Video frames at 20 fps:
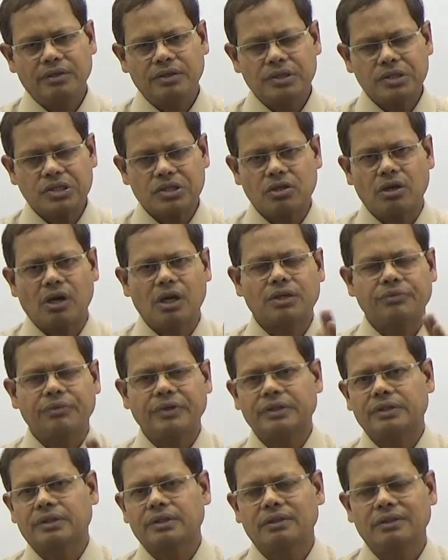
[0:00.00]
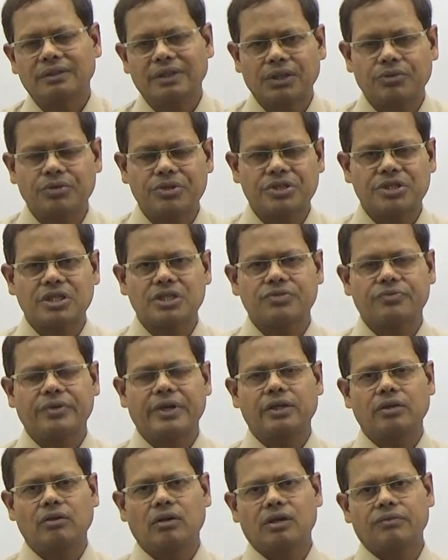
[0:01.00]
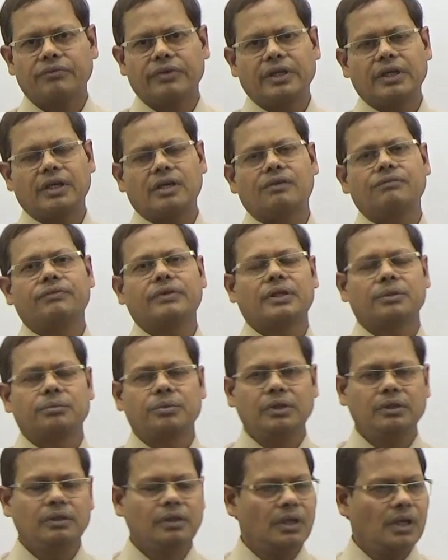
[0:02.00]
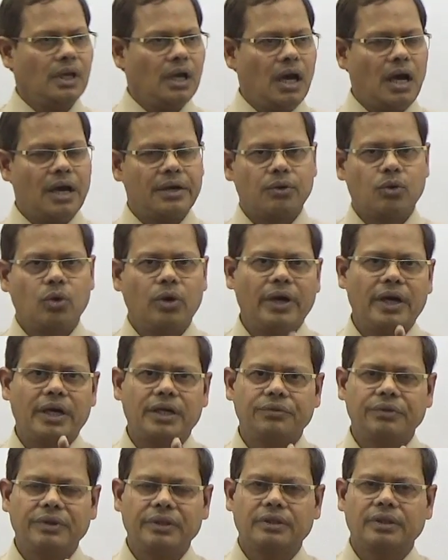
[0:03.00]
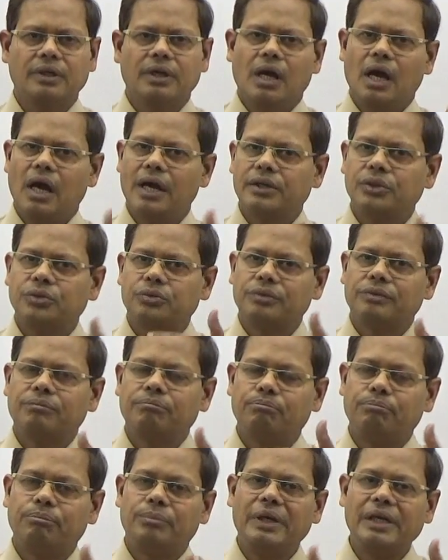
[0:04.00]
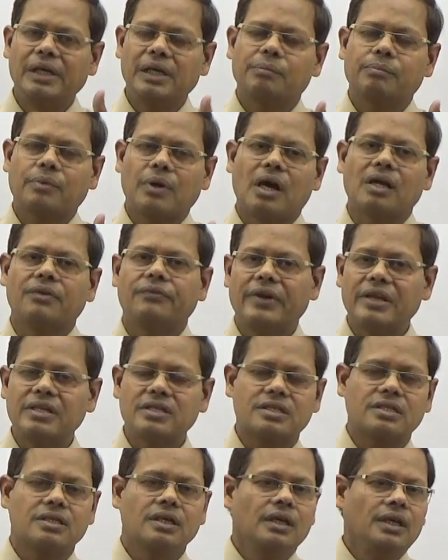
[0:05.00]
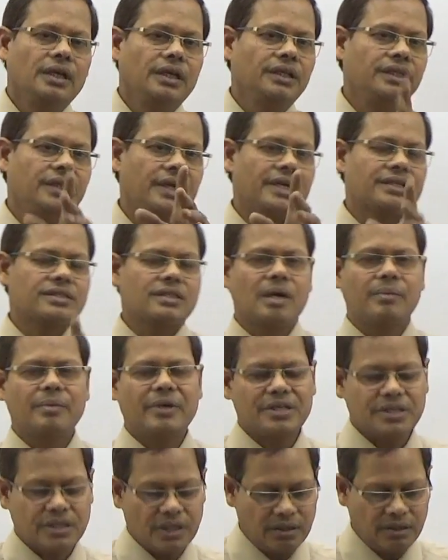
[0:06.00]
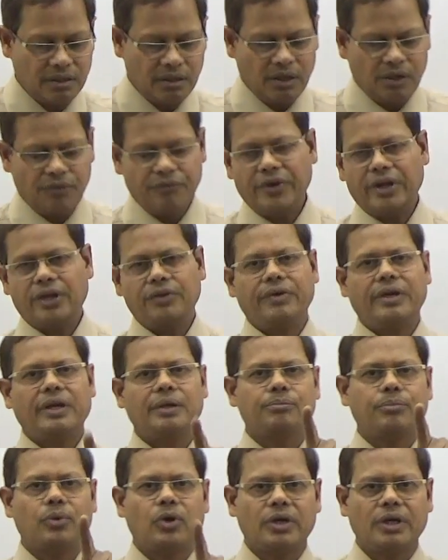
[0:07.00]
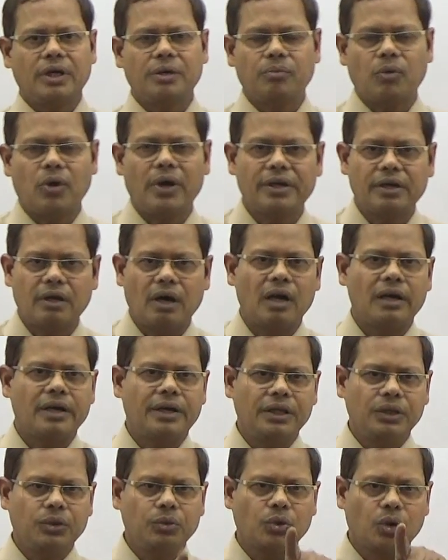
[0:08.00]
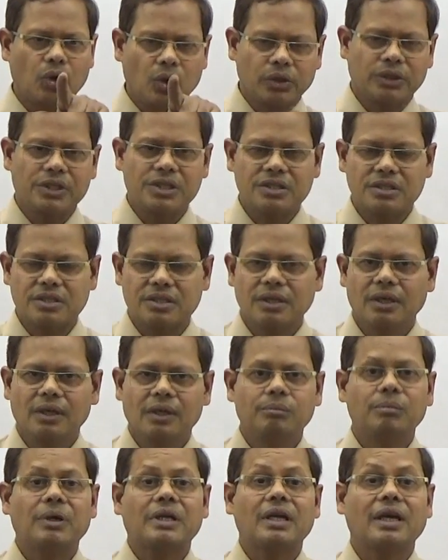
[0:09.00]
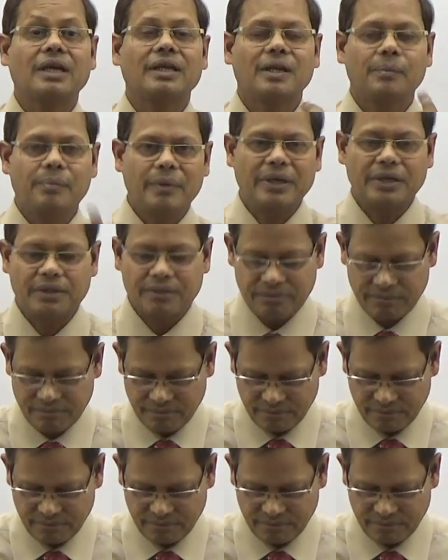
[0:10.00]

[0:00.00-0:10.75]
Start with the questions where you are very comfortable and go ahead with, and you build up confidence. In the examination, very, very important point, already you know this, but I repeat,